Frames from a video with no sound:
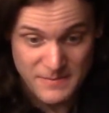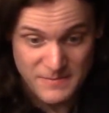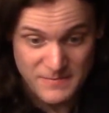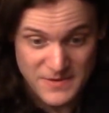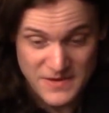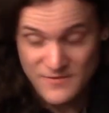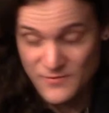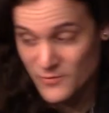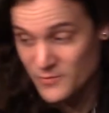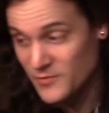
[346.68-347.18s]

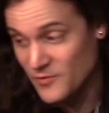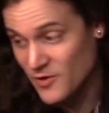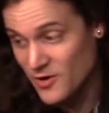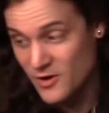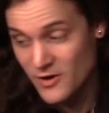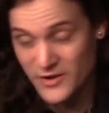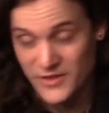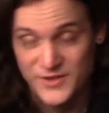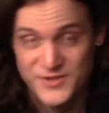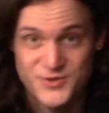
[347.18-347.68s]
Even
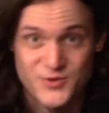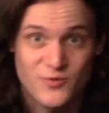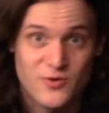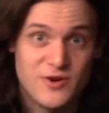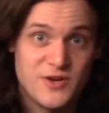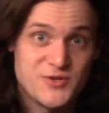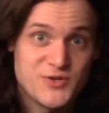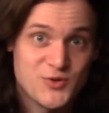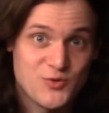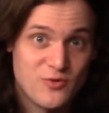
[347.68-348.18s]
regarding
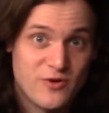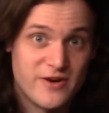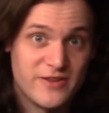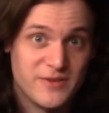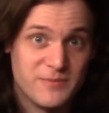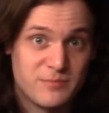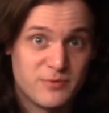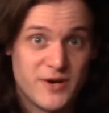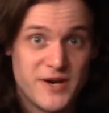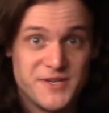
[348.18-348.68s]

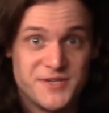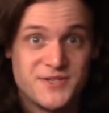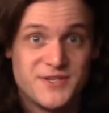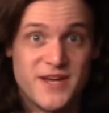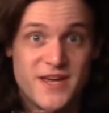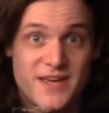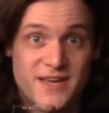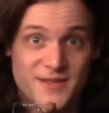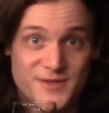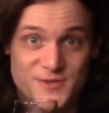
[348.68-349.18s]
the price
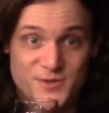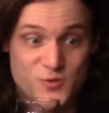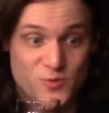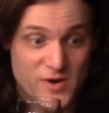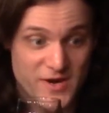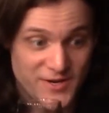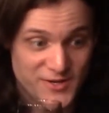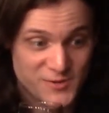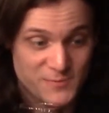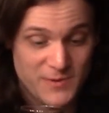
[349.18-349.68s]
tag, it's
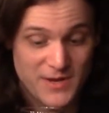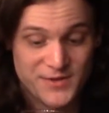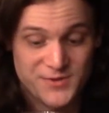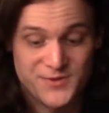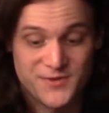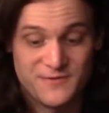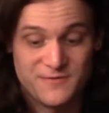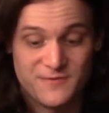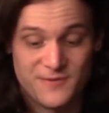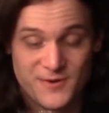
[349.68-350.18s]
quite
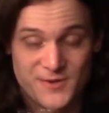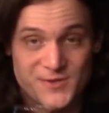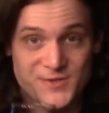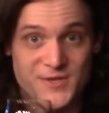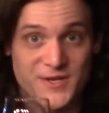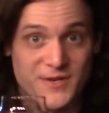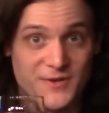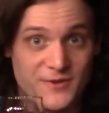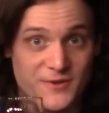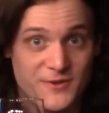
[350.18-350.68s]
expensive for a
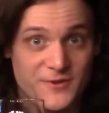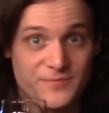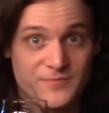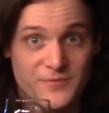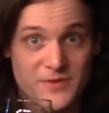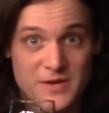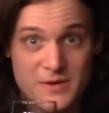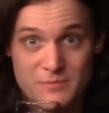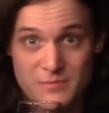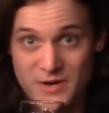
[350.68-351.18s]
single,
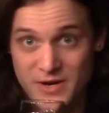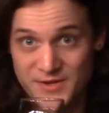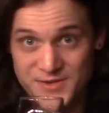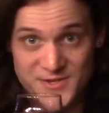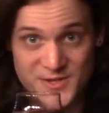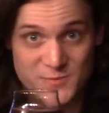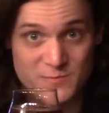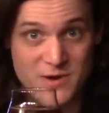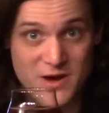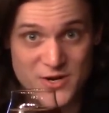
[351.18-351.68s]
but it's a
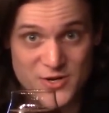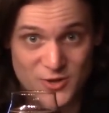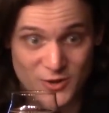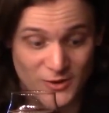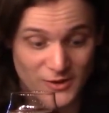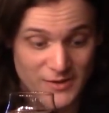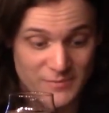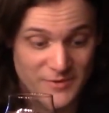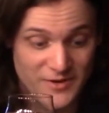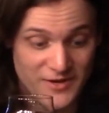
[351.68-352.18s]
special
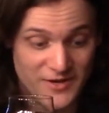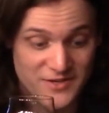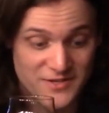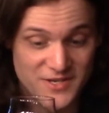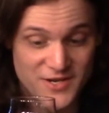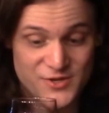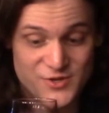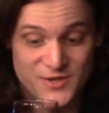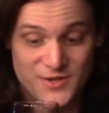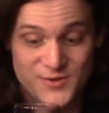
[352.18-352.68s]
limited
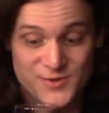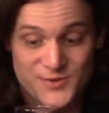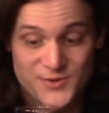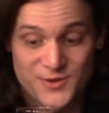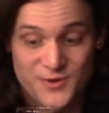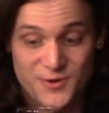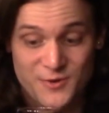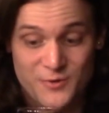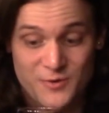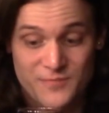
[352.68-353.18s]
edition,
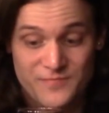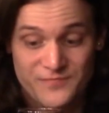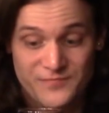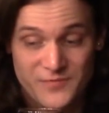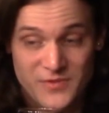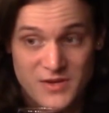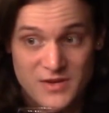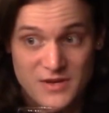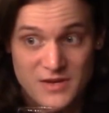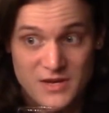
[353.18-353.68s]
so
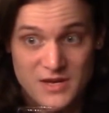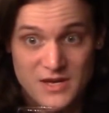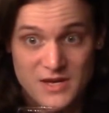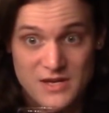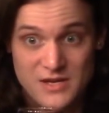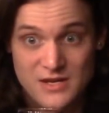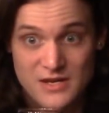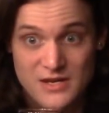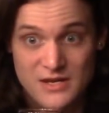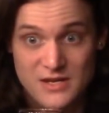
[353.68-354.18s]

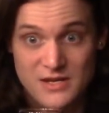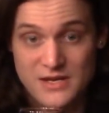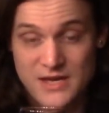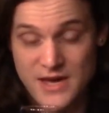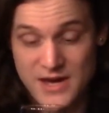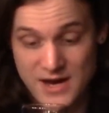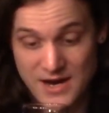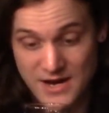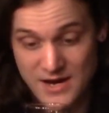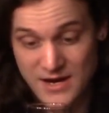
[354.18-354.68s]

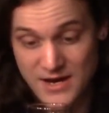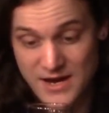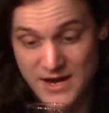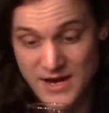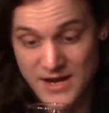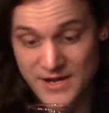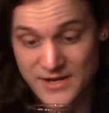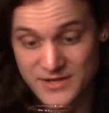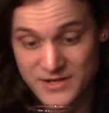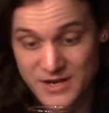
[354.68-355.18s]
yeah,
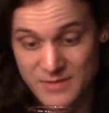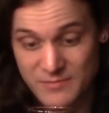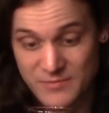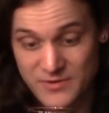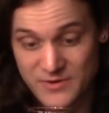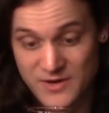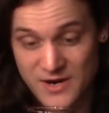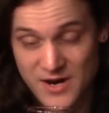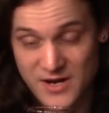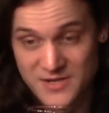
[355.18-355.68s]
and I'm
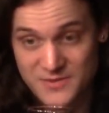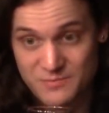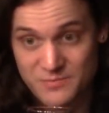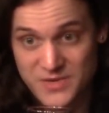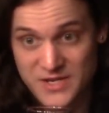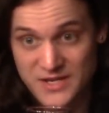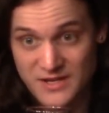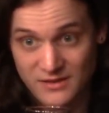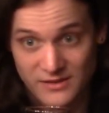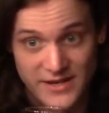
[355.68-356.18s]
not
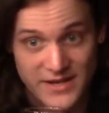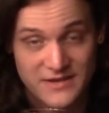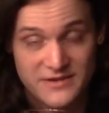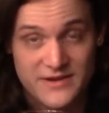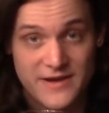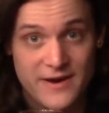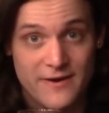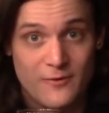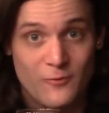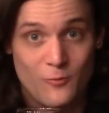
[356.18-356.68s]
being let
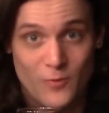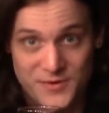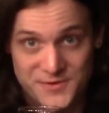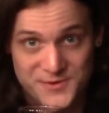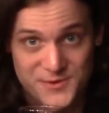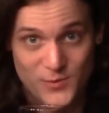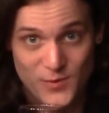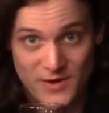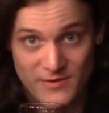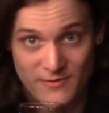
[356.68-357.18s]
down
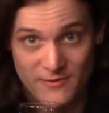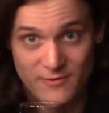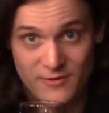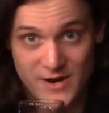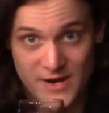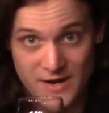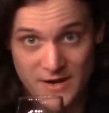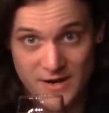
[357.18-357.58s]
whatsoever right